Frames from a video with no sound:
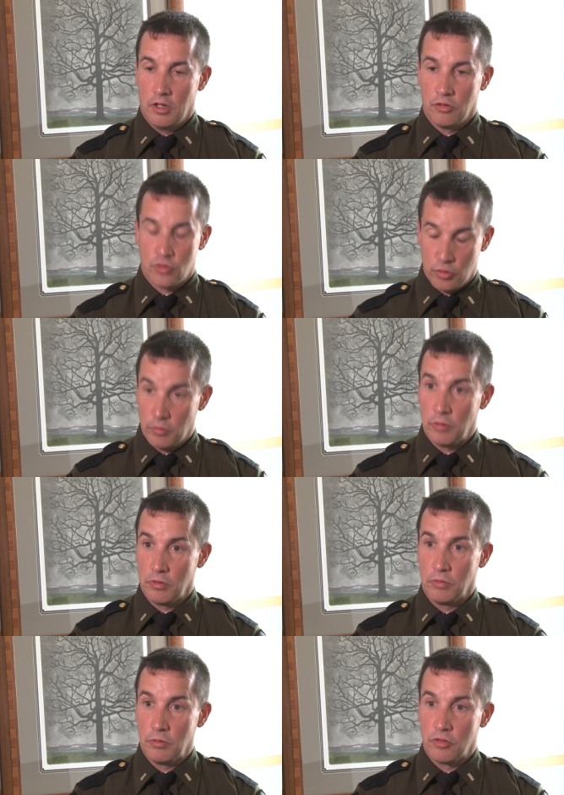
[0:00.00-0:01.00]
sure we
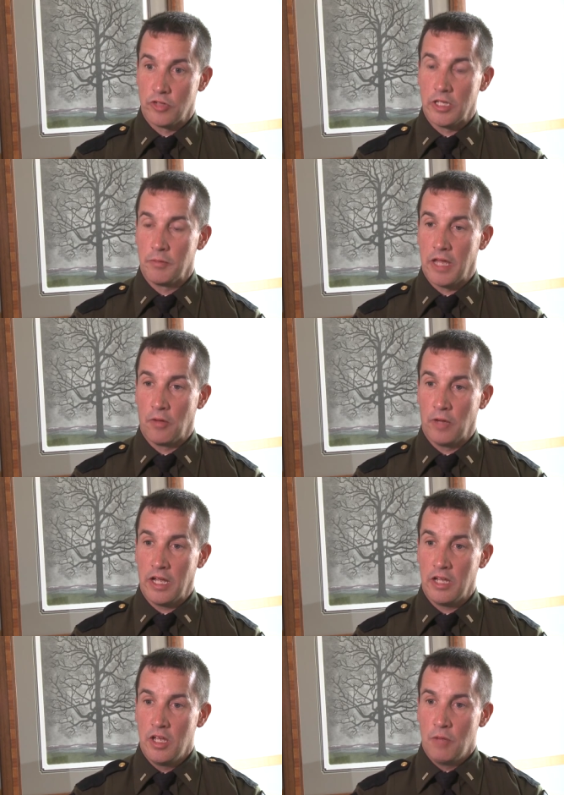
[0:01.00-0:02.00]
would we would send them that
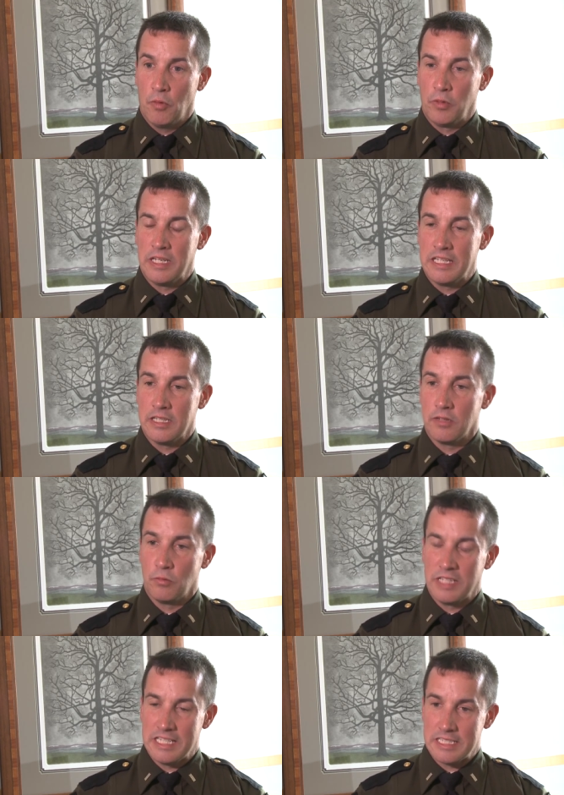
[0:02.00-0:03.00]
way, but we didn't
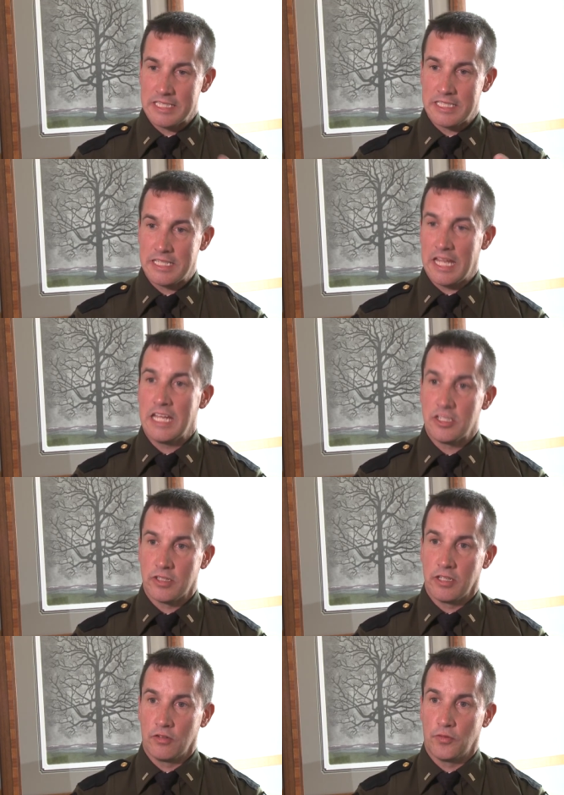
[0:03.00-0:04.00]
we didn't stage
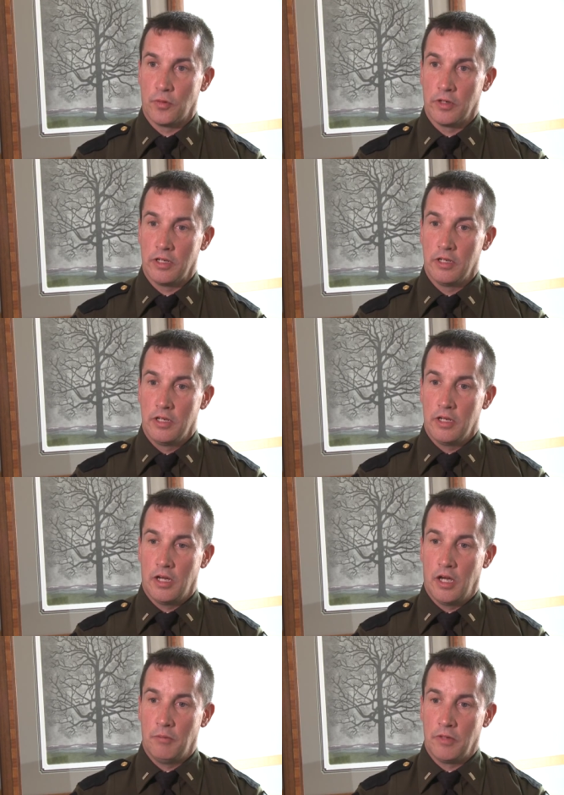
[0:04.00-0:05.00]
things for it.
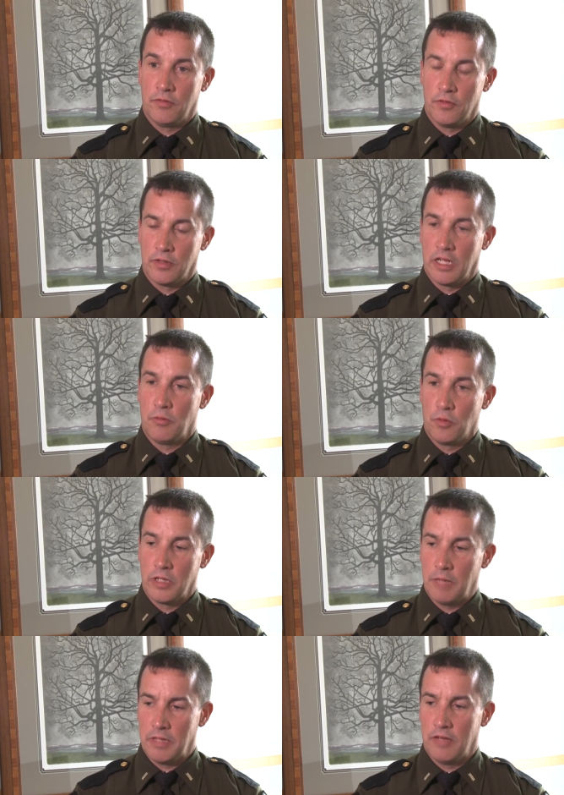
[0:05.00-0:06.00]
Um, if, if a game warden
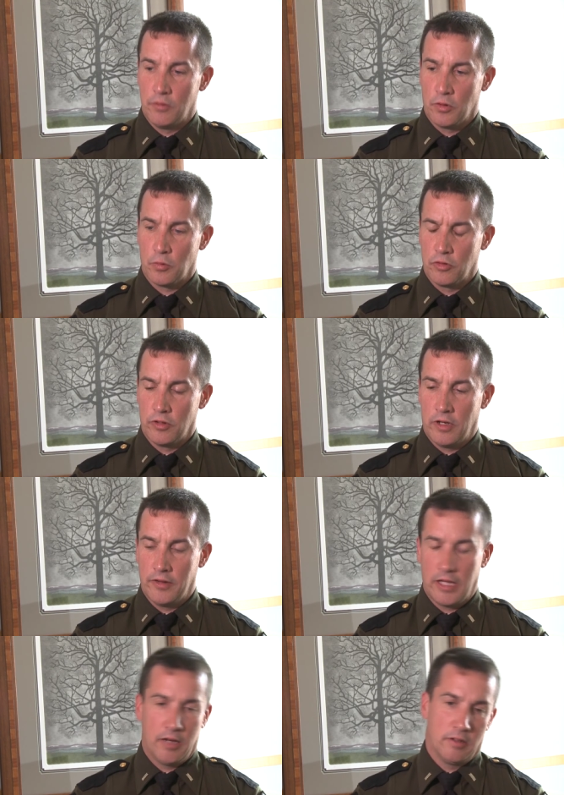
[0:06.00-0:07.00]
happened to have North Woods Law
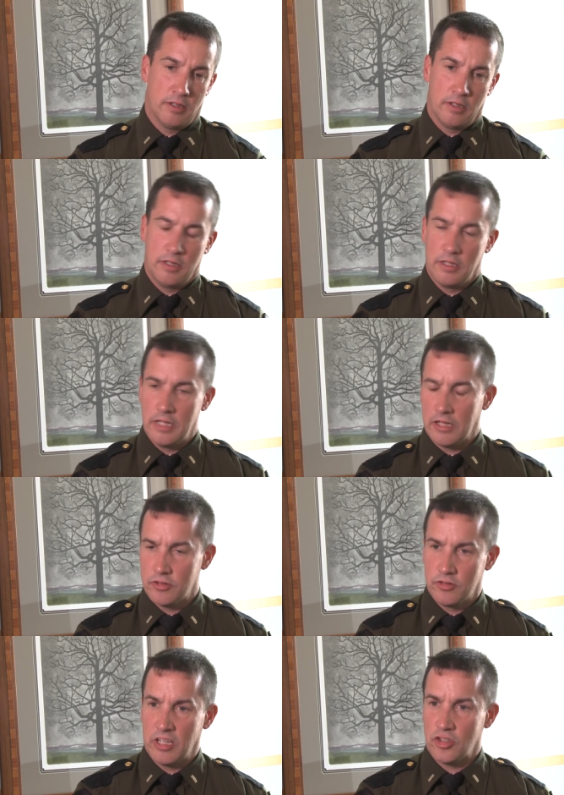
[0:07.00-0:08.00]
there and the, the
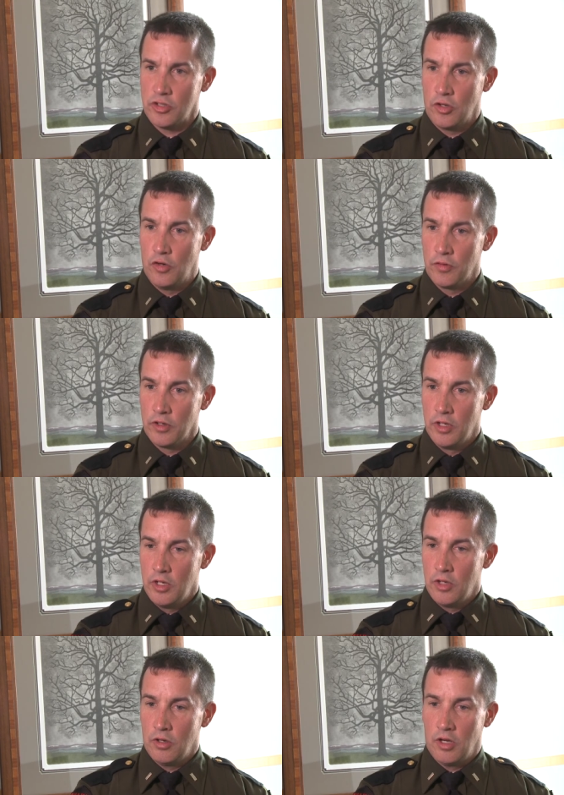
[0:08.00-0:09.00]
next section over
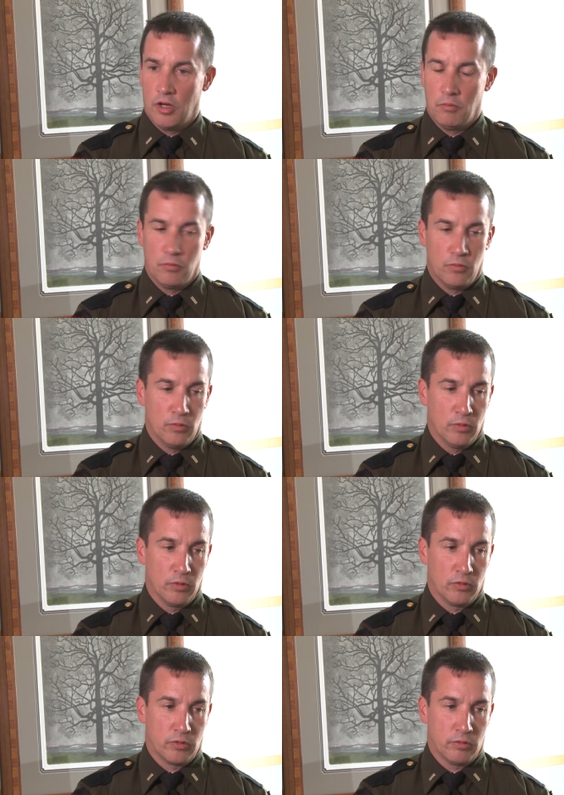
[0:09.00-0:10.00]
um,
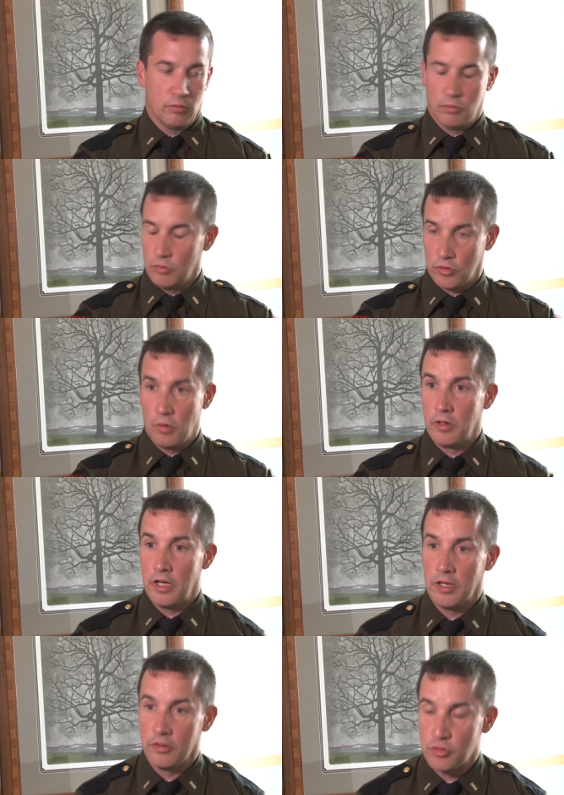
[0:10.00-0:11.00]
was, was going
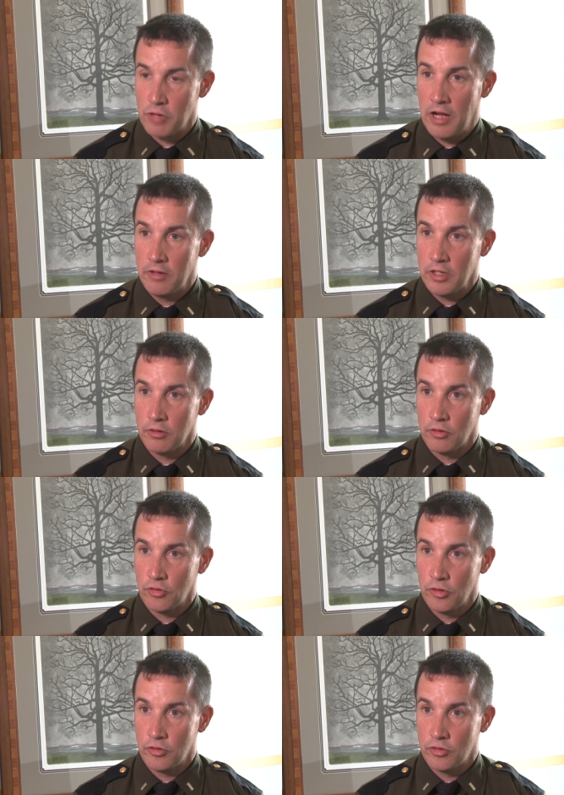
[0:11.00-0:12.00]
on a drowning or a
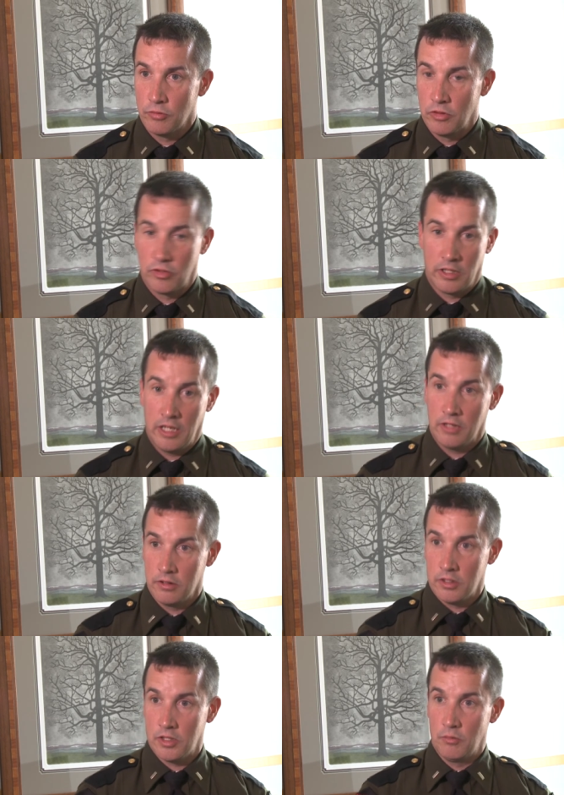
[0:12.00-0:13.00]
search, we'd say, hey,
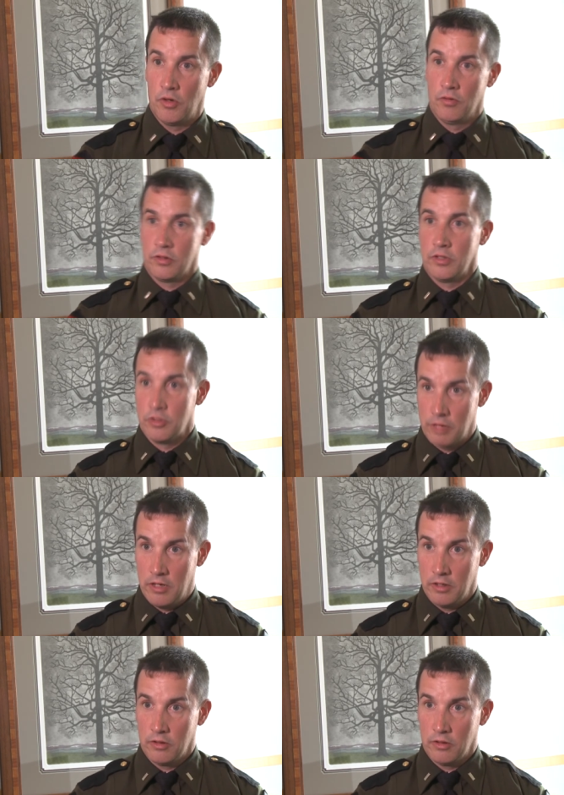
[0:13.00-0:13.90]
come over to the drowning